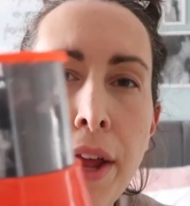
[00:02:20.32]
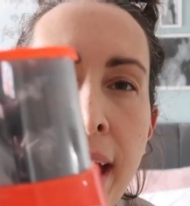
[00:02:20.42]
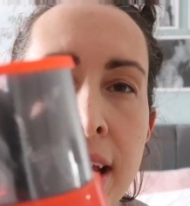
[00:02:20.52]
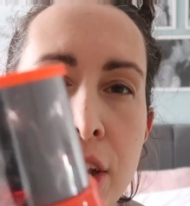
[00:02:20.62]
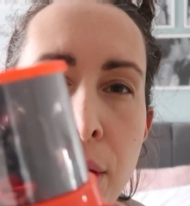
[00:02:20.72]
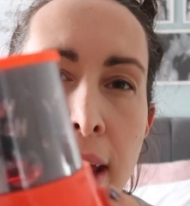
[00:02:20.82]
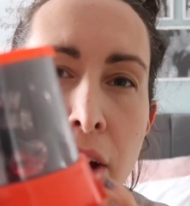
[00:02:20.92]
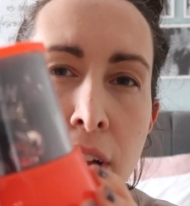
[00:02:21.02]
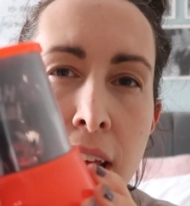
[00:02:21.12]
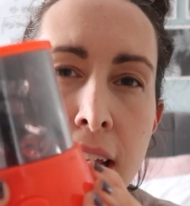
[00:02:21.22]
Okay, so
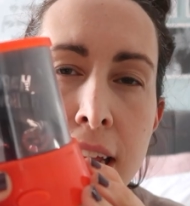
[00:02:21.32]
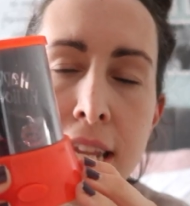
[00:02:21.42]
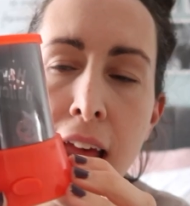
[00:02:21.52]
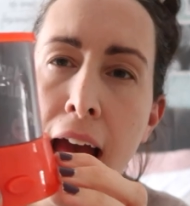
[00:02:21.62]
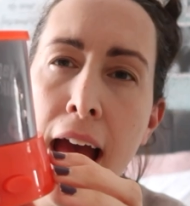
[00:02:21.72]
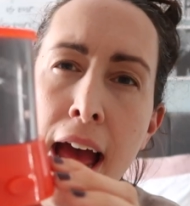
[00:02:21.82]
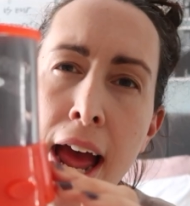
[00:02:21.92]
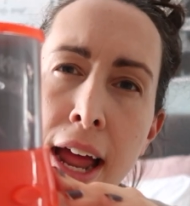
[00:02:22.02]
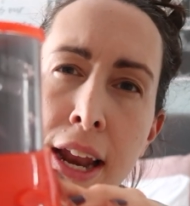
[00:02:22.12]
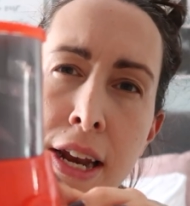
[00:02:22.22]
here it is,
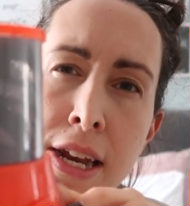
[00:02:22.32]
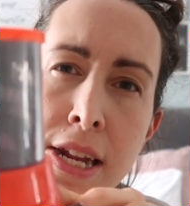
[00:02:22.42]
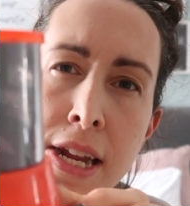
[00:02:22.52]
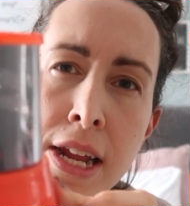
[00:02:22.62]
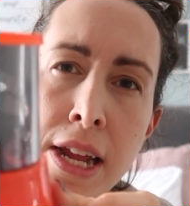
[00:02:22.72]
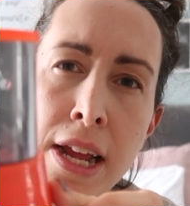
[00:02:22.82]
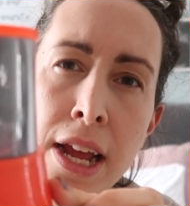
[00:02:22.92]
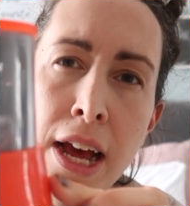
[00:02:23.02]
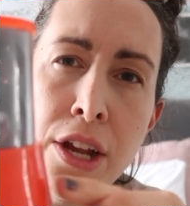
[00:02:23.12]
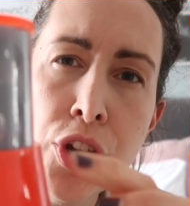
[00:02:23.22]
and
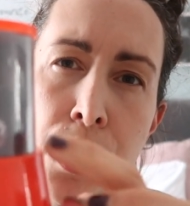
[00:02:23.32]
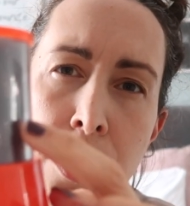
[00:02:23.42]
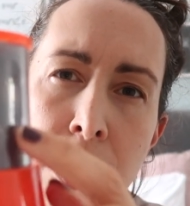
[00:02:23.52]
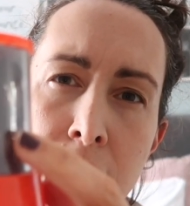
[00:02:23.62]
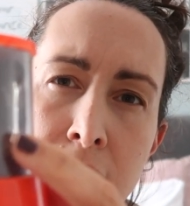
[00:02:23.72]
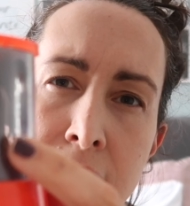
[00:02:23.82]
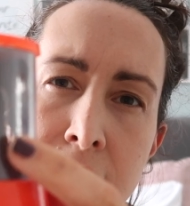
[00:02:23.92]
as you can